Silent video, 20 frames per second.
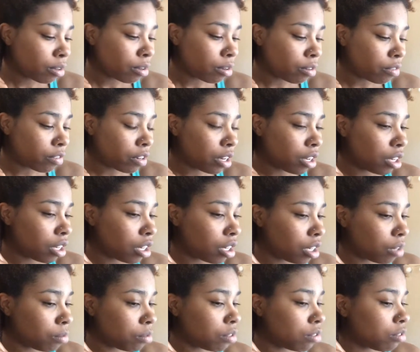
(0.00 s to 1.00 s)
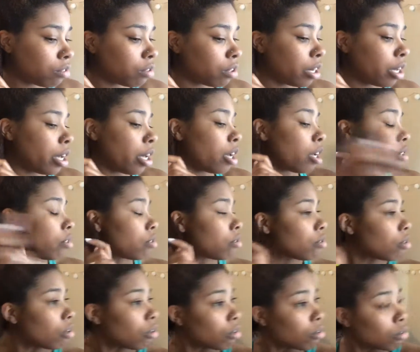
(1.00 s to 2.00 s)
Alright, I'm just going to add
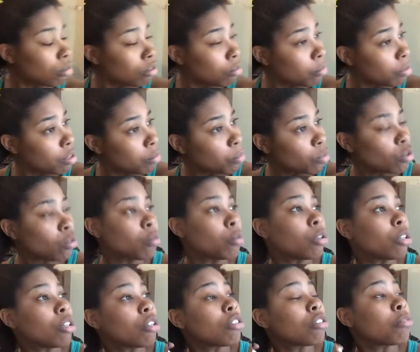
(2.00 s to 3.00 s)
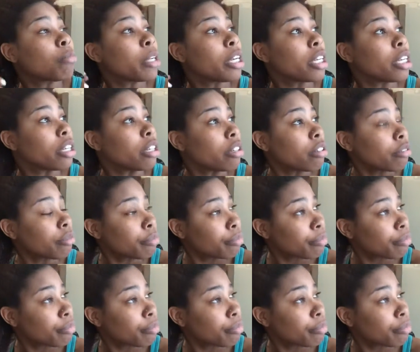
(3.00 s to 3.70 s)
just a little bit more water to my hair.